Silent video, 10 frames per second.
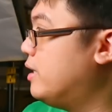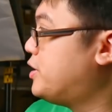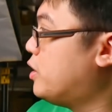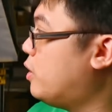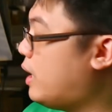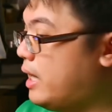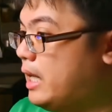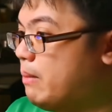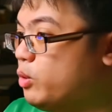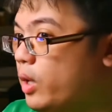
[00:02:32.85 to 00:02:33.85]
So I
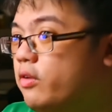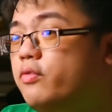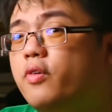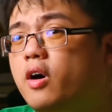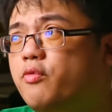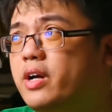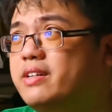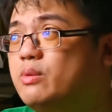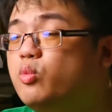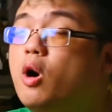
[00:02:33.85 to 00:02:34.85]
am going for a
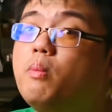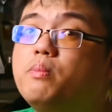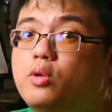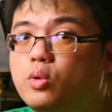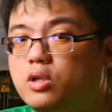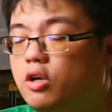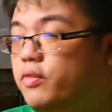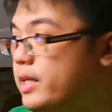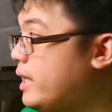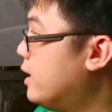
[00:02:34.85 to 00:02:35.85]
very warm look
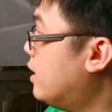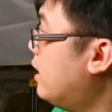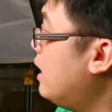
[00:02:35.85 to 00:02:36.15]
over here.